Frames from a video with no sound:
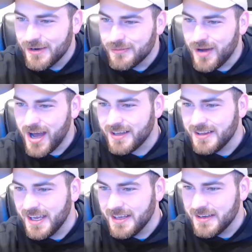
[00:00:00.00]

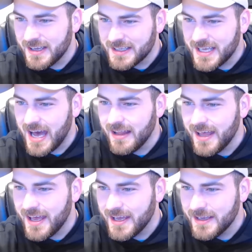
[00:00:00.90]
Rockland
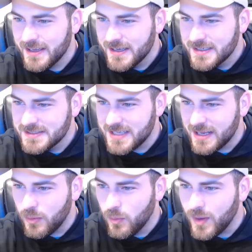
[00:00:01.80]
Calais
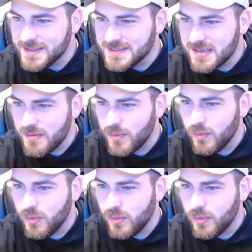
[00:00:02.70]
said, what's up